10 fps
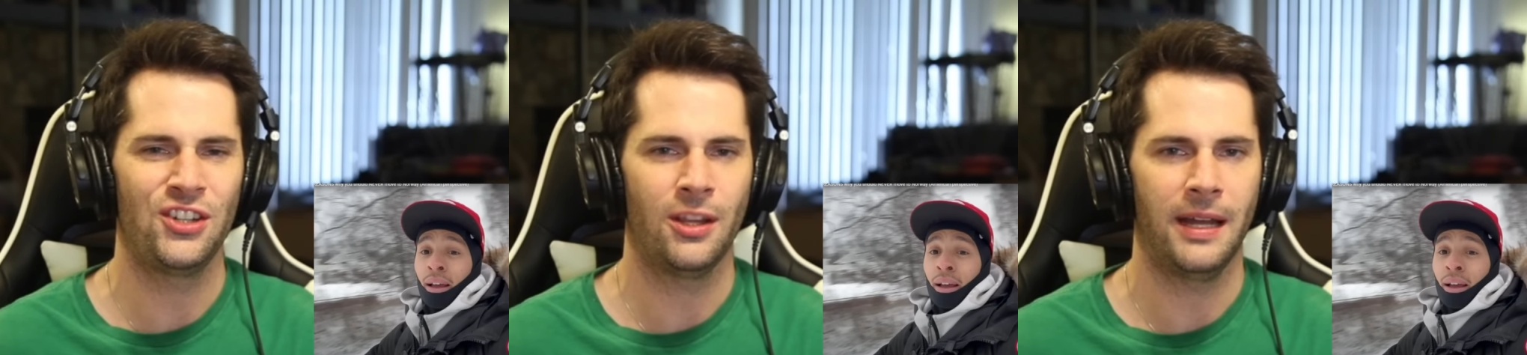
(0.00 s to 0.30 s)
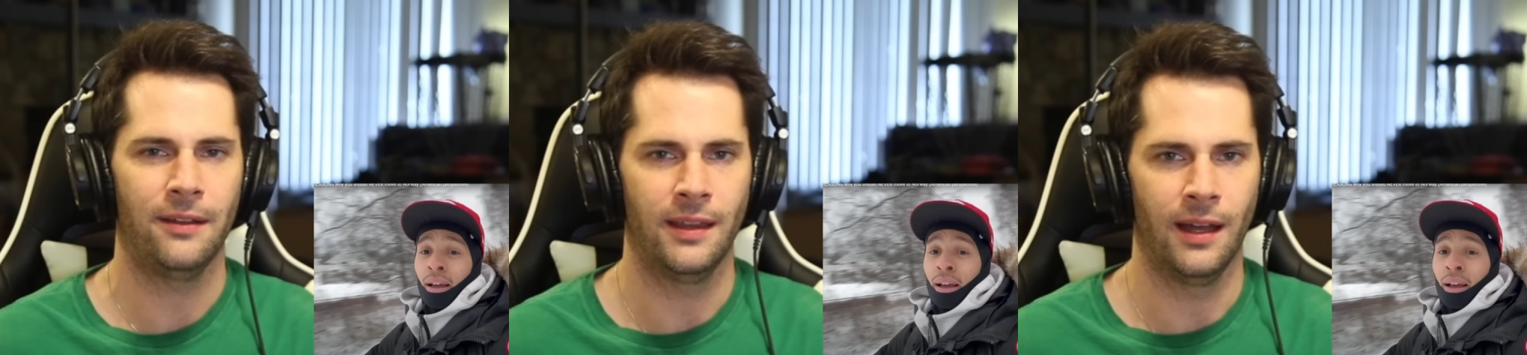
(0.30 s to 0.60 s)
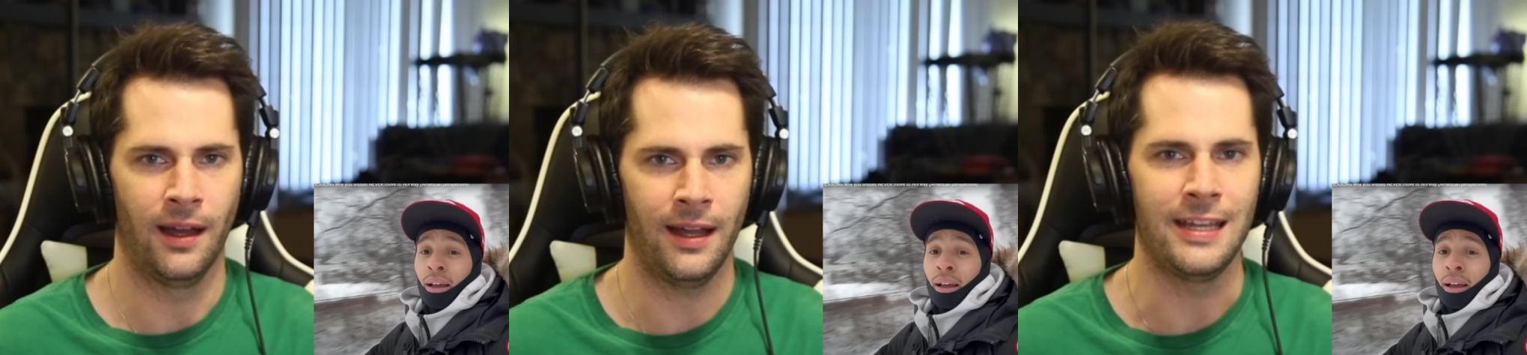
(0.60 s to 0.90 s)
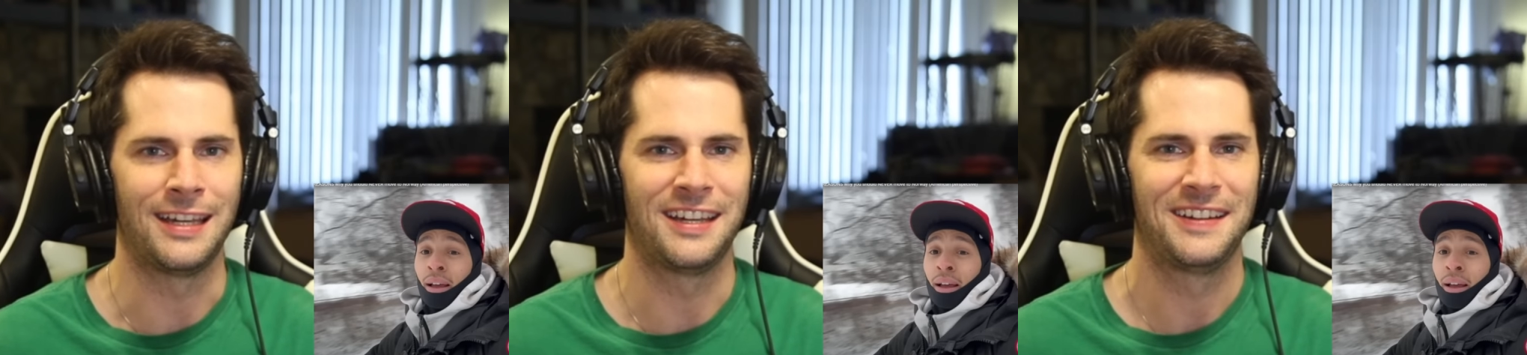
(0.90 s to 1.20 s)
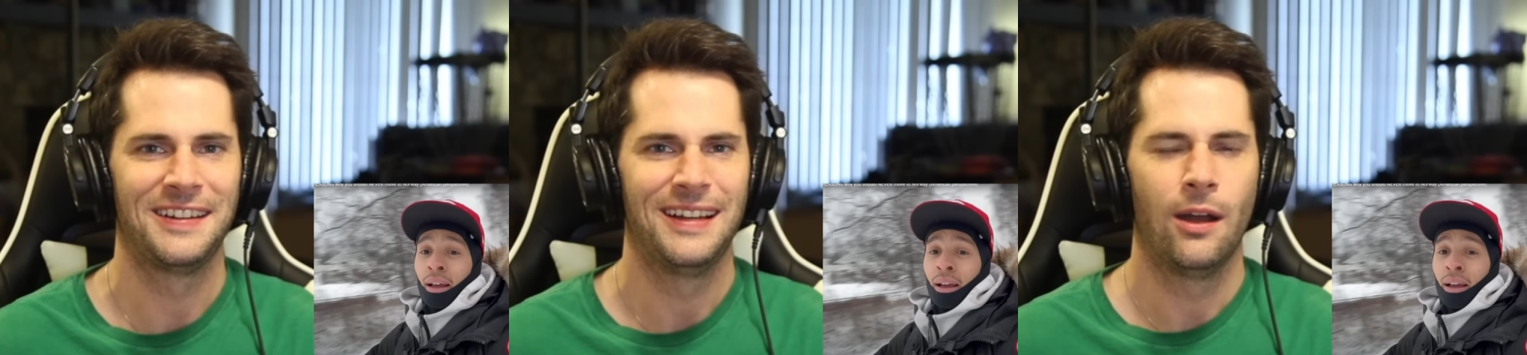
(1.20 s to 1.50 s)
Speaker 1: about the hike?
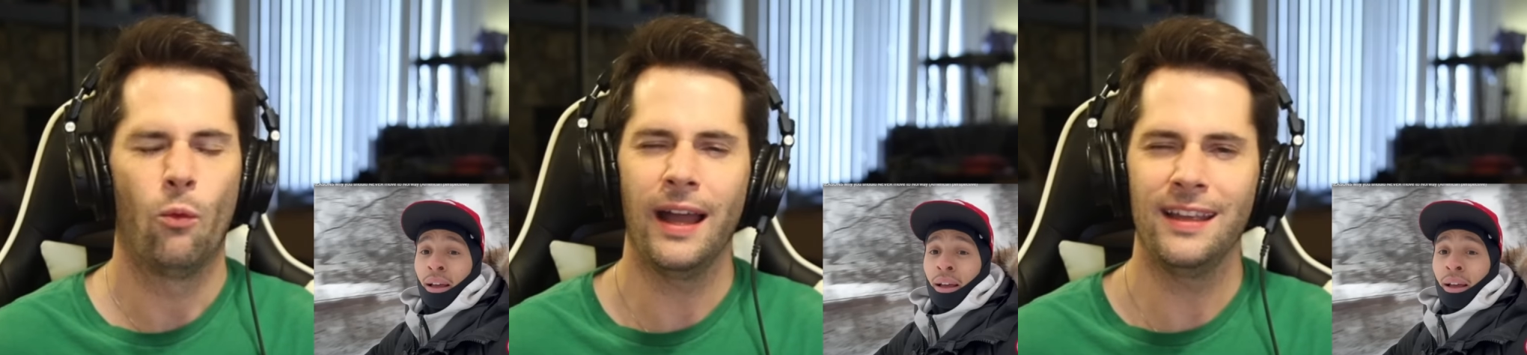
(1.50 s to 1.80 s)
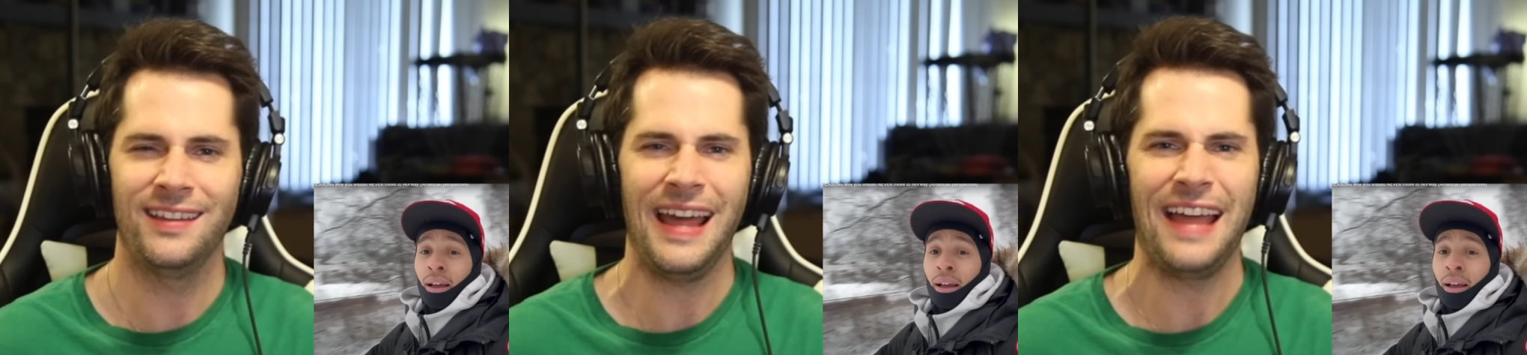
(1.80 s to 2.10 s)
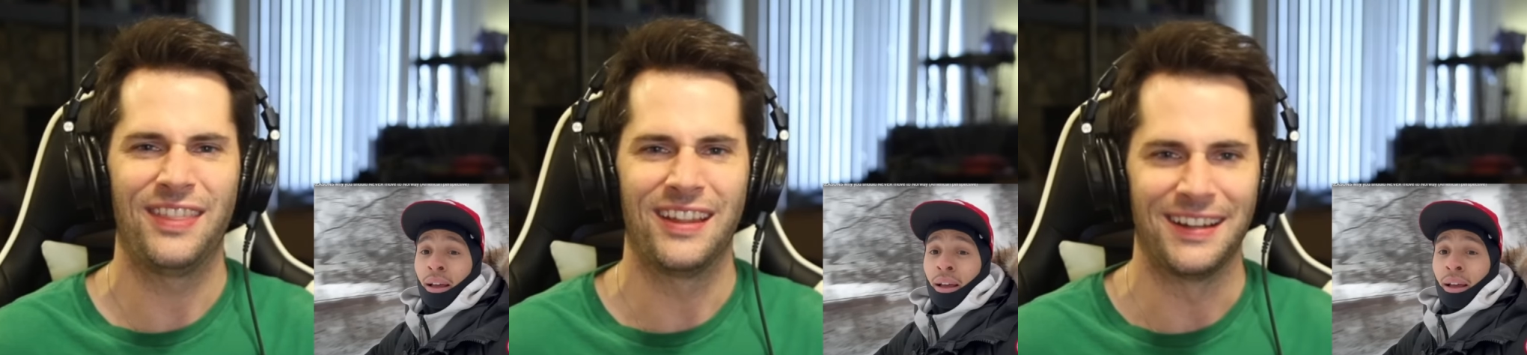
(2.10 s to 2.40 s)
Why is that